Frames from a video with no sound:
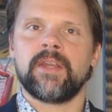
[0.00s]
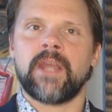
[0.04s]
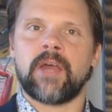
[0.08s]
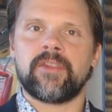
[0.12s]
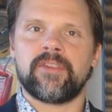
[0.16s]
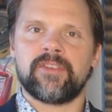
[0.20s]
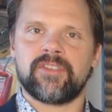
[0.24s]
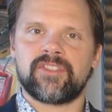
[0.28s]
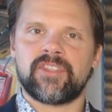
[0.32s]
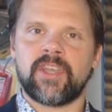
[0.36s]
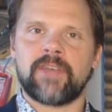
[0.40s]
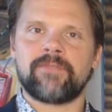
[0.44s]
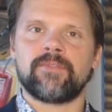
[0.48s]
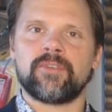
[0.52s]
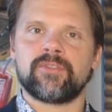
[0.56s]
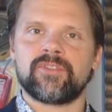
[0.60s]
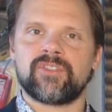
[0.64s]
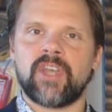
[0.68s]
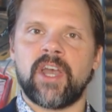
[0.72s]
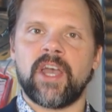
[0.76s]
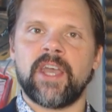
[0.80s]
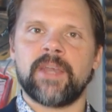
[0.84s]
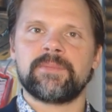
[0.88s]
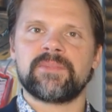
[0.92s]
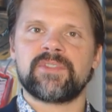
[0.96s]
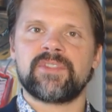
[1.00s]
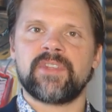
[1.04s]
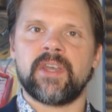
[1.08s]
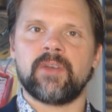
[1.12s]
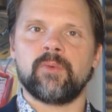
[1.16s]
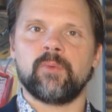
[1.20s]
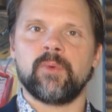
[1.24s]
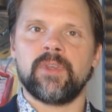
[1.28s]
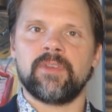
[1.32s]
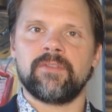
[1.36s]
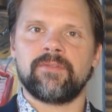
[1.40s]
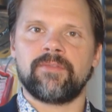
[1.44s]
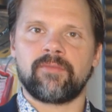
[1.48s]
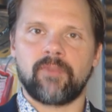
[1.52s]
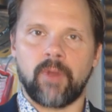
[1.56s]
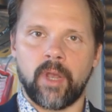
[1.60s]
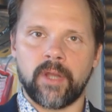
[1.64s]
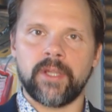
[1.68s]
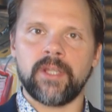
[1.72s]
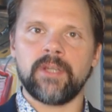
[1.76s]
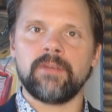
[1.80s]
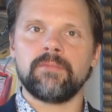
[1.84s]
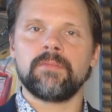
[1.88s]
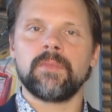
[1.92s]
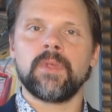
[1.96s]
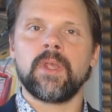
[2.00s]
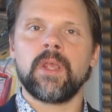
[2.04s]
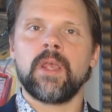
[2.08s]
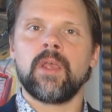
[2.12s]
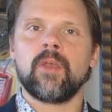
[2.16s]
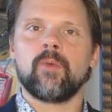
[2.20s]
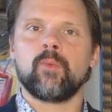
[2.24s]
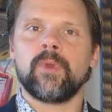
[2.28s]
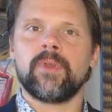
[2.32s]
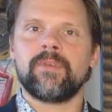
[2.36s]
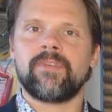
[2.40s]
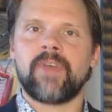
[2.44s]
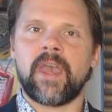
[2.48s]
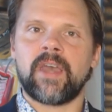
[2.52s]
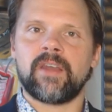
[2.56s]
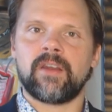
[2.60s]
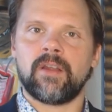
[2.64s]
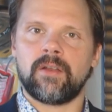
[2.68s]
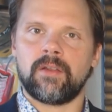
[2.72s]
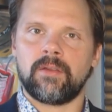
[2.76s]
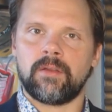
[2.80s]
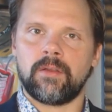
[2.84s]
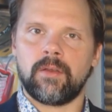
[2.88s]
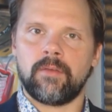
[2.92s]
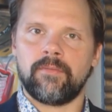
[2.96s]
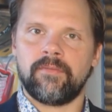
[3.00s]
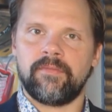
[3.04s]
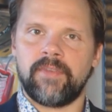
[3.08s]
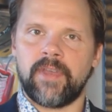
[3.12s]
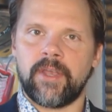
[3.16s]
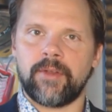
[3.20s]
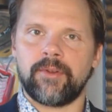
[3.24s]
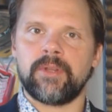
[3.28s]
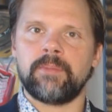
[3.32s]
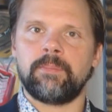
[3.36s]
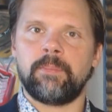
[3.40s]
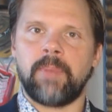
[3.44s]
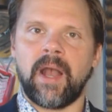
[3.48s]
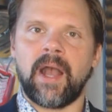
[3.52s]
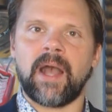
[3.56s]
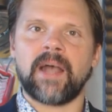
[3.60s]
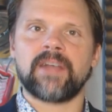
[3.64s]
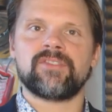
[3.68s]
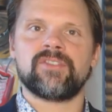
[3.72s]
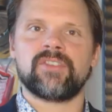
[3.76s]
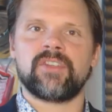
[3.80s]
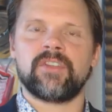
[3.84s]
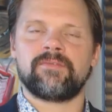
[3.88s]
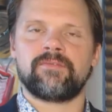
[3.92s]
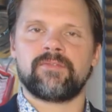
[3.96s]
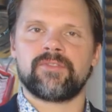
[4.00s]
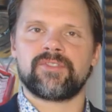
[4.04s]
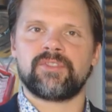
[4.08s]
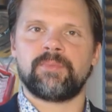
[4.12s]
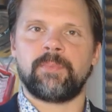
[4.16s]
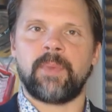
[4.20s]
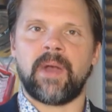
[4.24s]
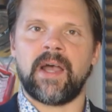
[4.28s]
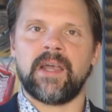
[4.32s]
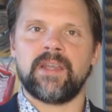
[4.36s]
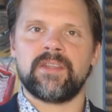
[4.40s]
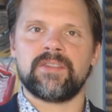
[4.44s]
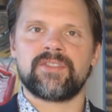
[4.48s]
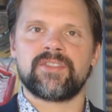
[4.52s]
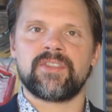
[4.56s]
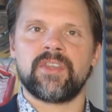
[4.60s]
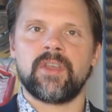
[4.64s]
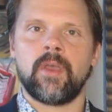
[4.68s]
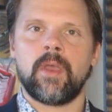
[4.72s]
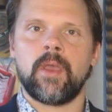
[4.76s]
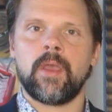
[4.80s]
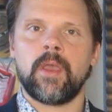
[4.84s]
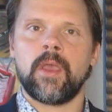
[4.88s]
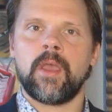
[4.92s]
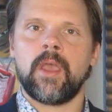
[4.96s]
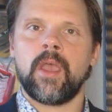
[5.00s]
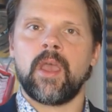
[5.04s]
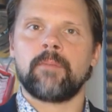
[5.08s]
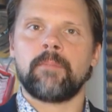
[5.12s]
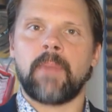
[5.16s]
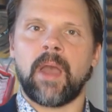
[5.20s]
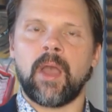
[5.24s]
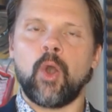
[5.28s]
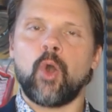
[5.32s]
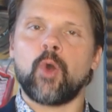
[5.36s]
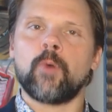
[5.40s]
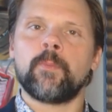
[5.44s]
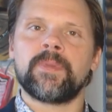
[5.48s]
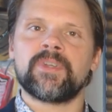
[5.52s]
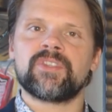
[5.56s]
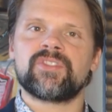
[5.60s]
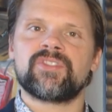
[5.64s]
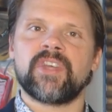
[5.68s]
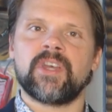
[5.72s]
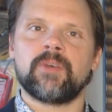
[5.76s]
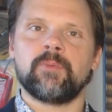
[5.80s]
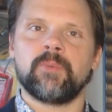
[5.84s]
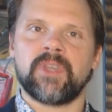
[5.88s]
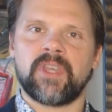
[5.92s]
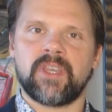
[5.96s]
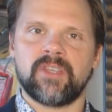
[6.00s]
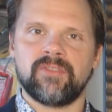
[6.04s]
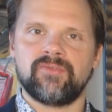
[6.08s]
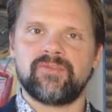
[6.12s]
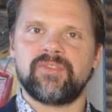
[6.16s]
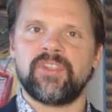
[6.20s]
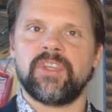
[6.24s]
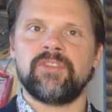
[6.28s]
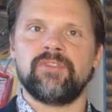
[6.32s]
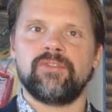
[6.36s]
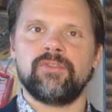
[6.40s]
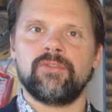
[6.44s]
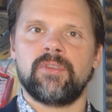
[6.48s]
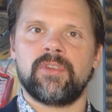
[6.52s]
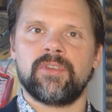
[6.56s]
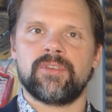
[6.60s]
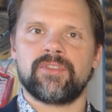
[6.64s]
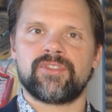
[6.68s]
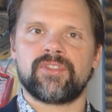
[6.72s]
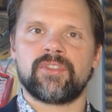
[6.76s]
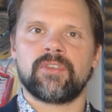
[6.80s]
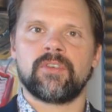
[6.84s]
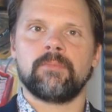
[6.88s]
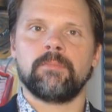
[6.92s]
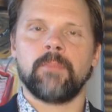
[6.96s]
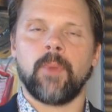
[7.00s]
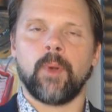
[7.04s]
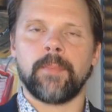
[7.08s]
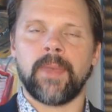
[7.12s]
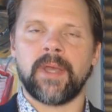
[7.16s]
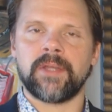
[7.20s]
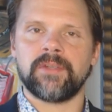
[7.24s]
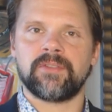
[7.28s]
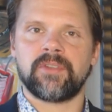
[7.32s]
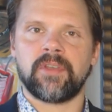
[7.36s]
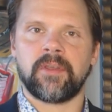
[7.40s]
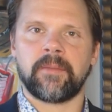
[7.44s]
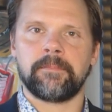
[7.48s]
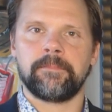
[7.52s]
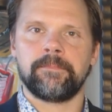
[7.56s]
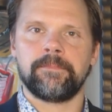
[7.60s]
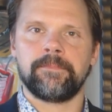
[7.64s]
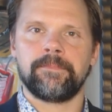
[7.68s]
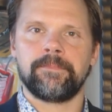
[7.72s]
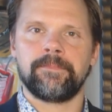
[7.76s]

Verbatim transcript: Now, the several times that we've run it, we've had a very positive response, and my hope is that we continue this momentum.